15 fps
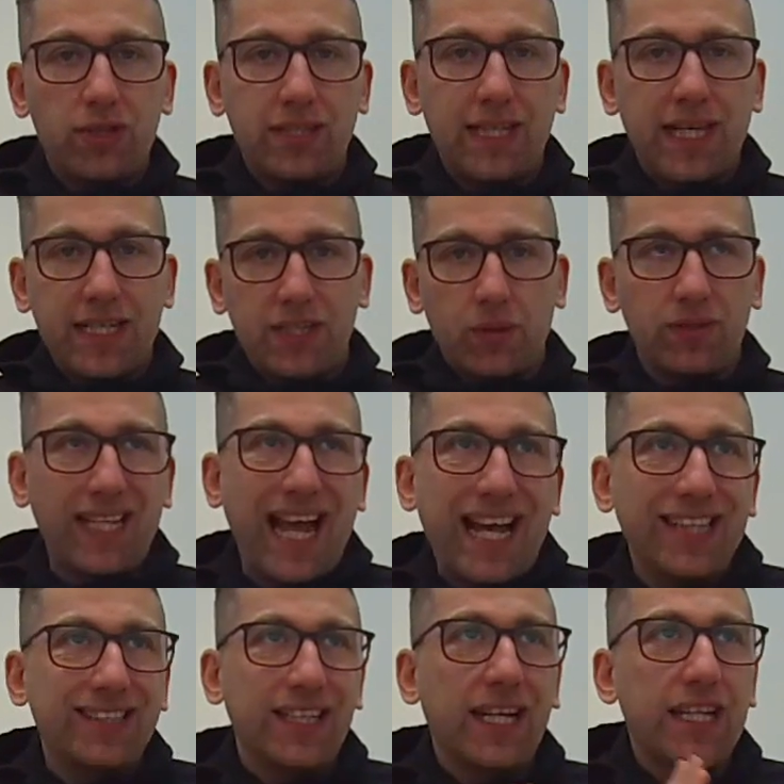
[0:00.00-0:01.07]
just in case I want to
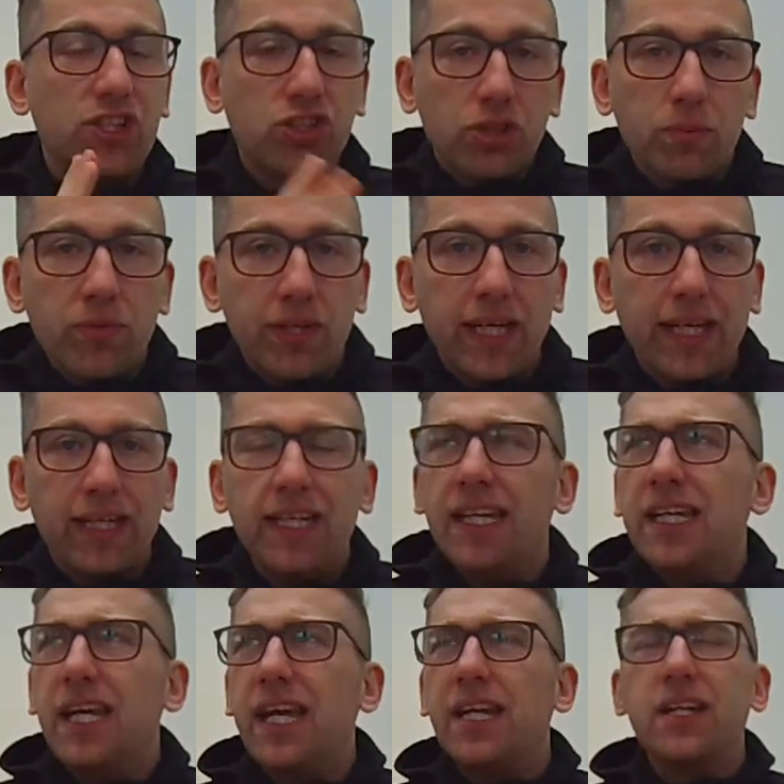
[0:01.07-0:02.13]
isolate something
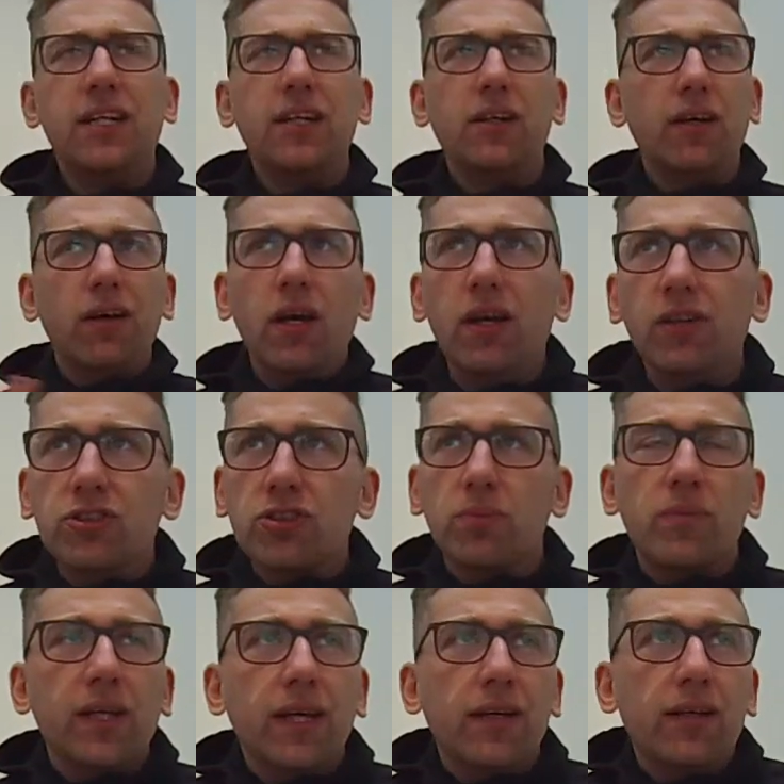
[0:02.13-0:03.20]
in
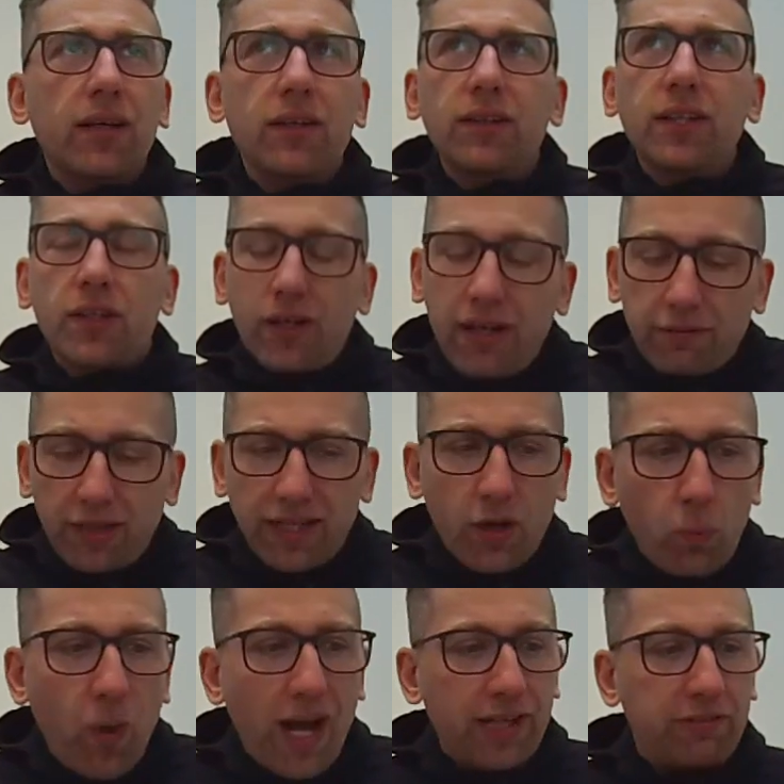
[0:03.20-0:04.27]
something. You could have like
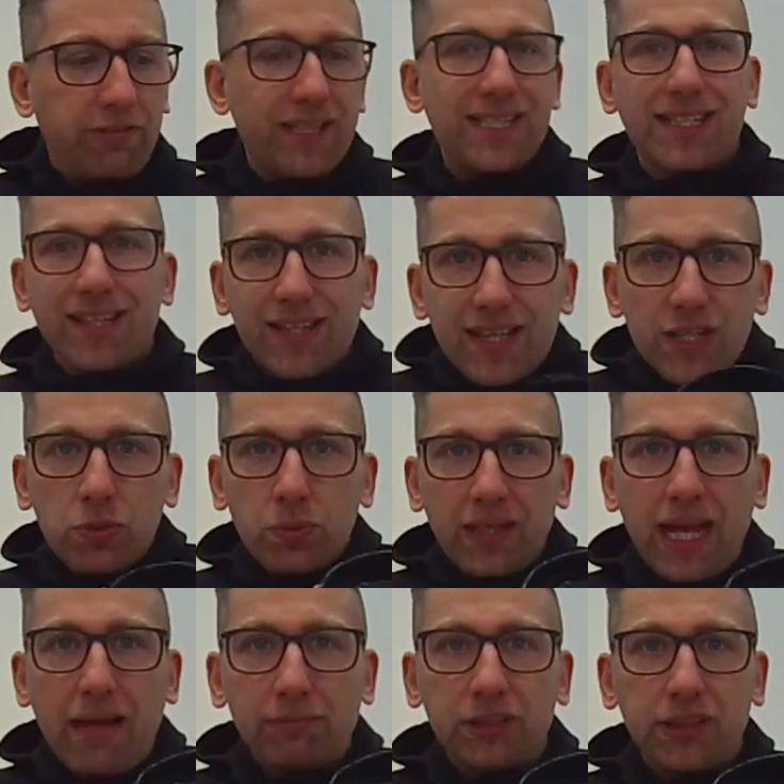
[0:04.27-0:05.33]
a wide vista that this would
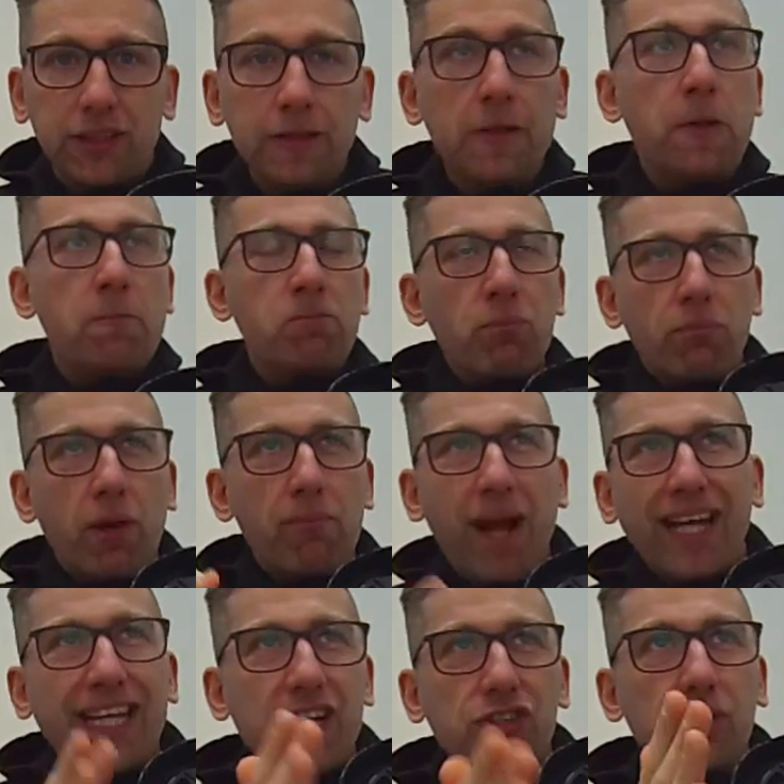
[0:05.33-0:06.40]
capture, but it
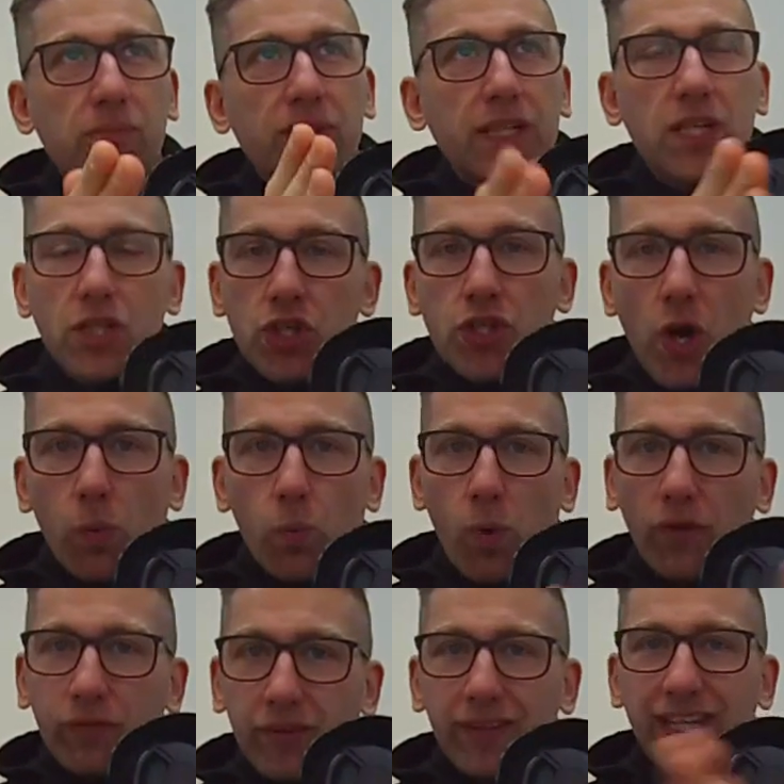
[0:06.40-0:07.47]
might get something that you don't
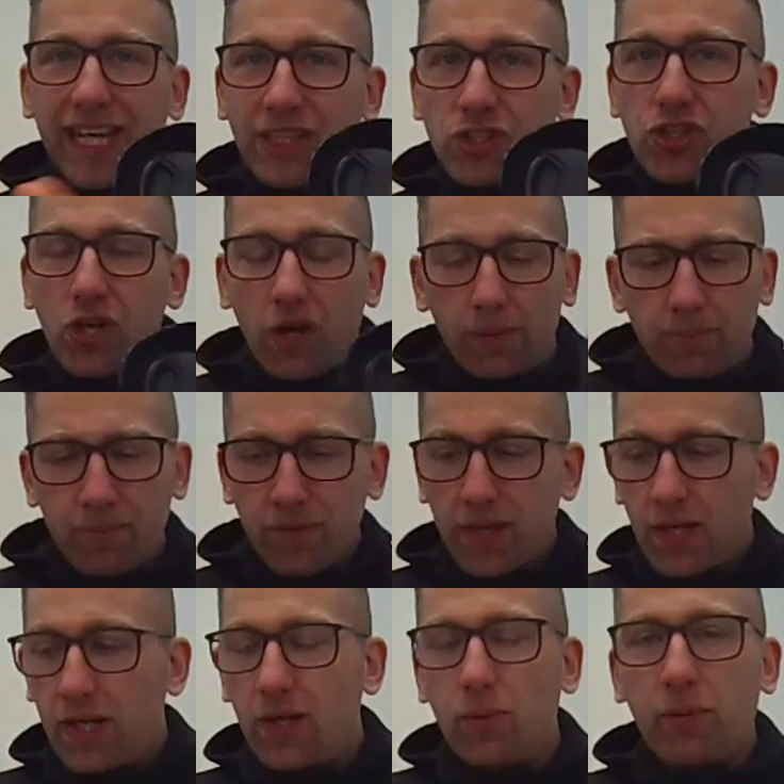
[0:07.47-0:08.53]
want in shot.
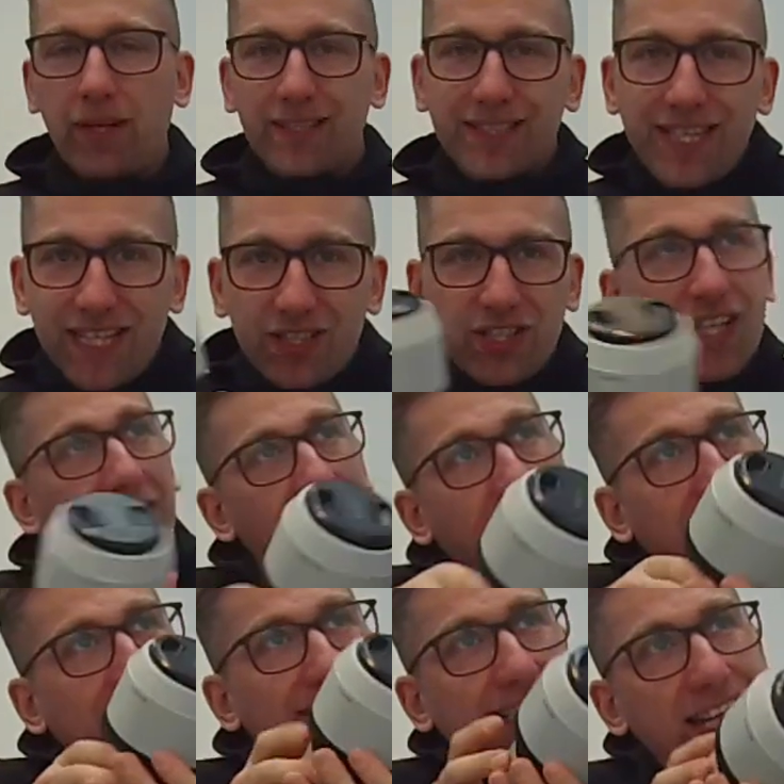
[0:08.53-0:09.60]
Whereas this, you can
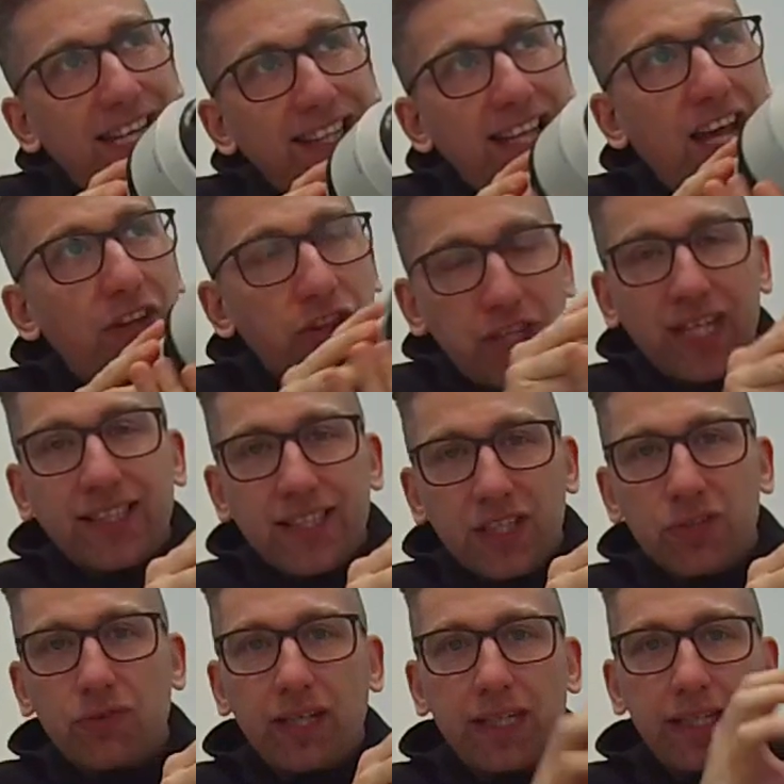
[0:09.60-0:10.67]
isolate that thing
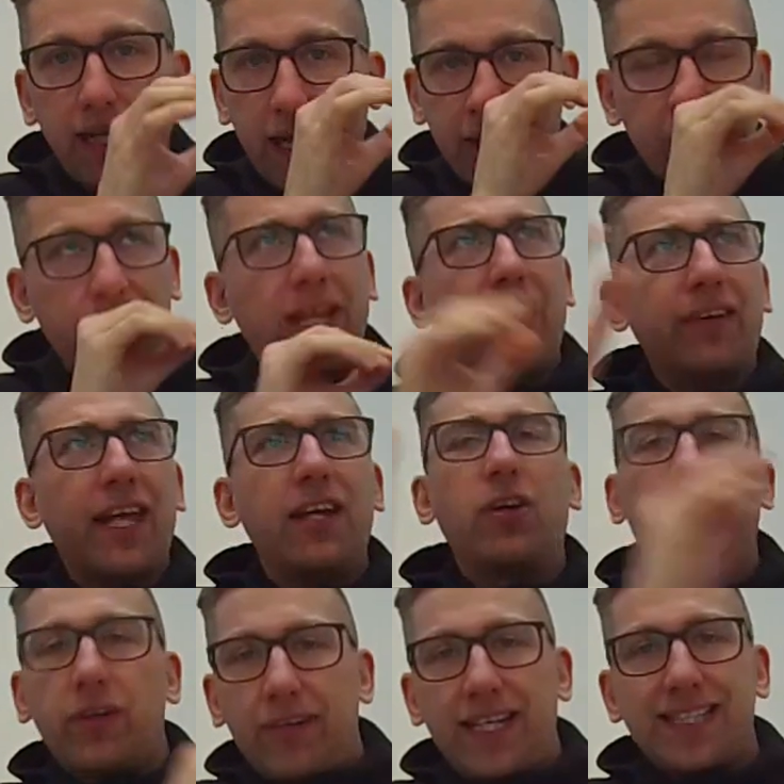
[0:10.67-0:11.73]
that you really like without getting
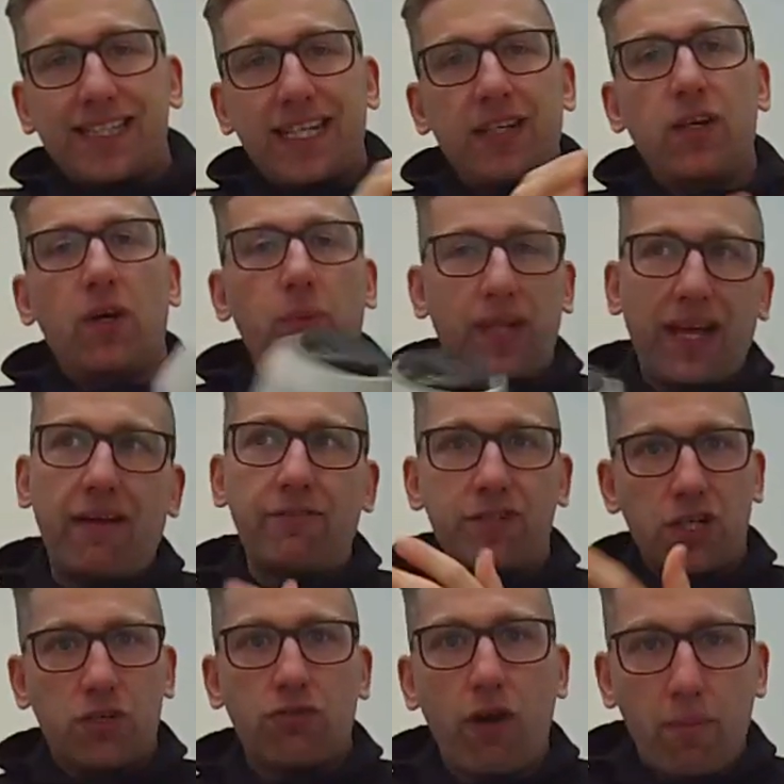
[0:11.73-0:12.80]
all the rest in, or without having
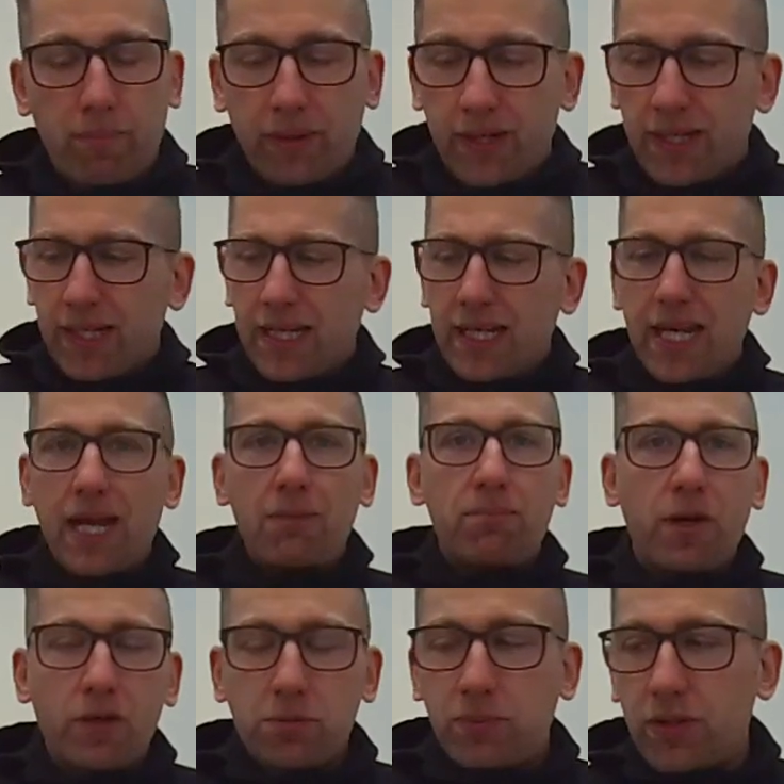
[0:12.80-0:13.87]
to crop in
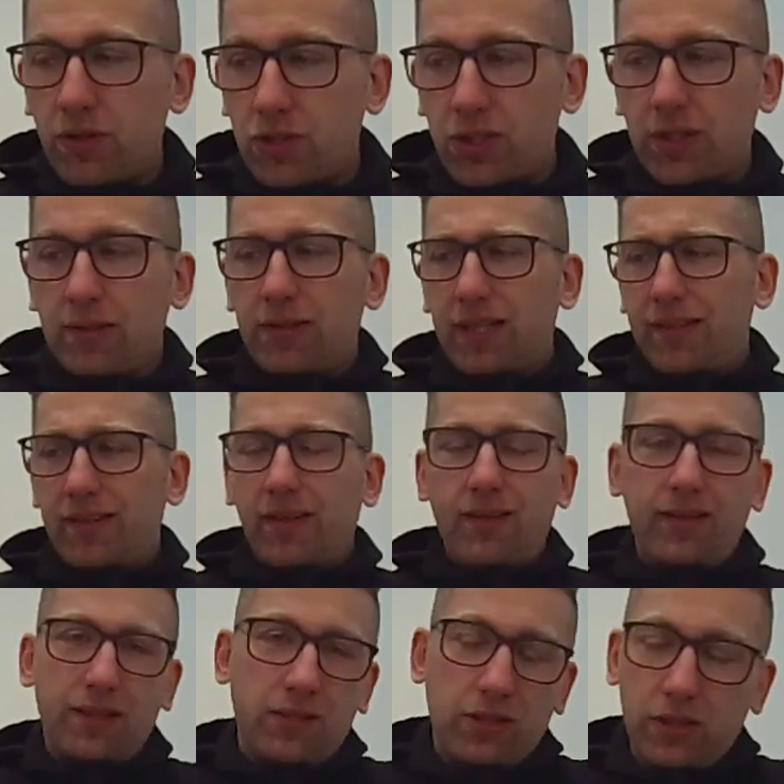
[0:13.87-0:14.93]
post-production
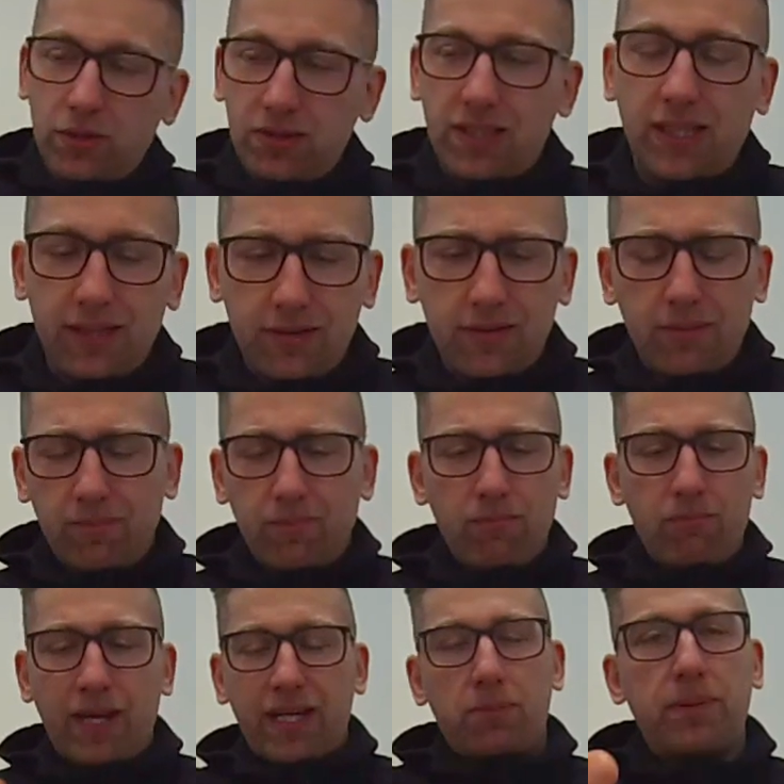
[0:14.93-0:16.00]
and losing
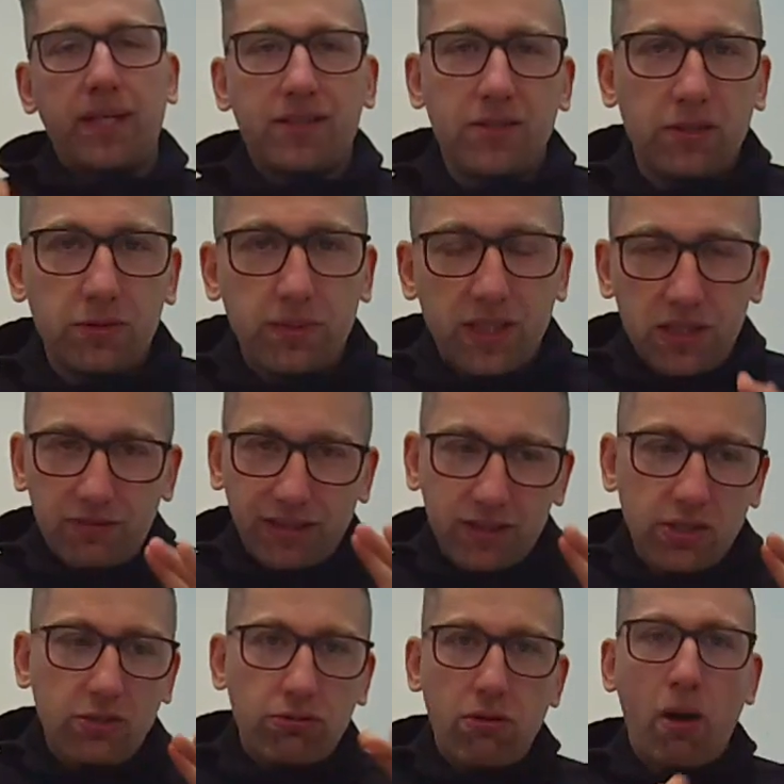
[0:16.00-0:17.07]
megapixels because you've had
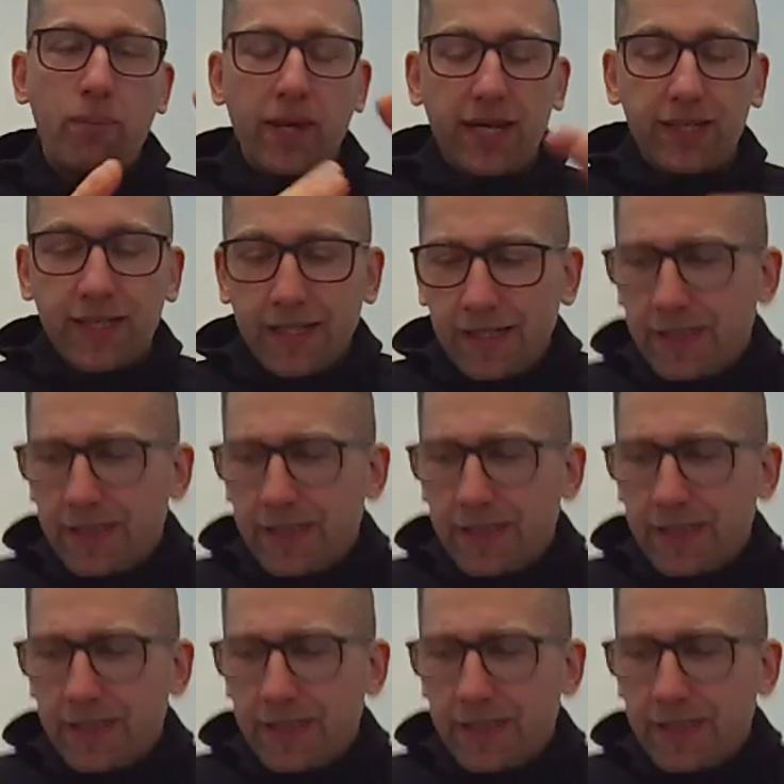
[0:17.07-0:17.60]
to crop in.